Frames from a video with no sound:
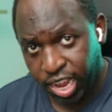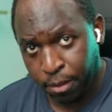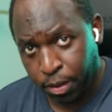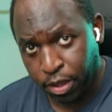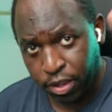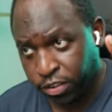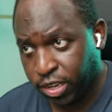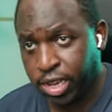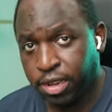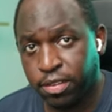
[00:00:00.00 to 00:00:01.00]
and
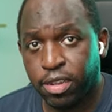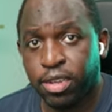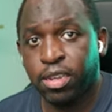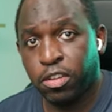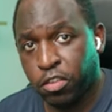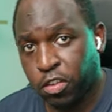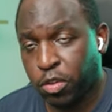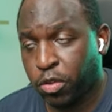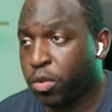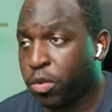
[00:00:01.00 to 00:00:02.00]
push it
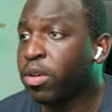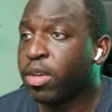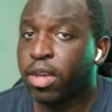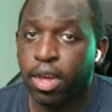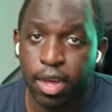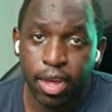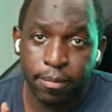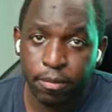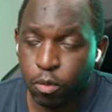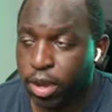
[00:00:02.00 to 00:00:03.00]
to
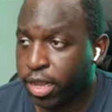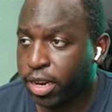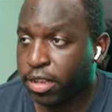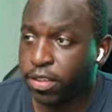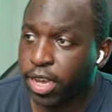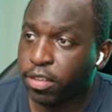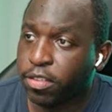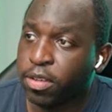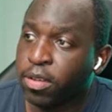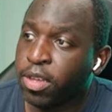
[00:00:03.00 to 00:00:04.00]
where they need to get
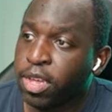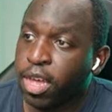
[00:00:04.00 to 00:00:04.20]
to.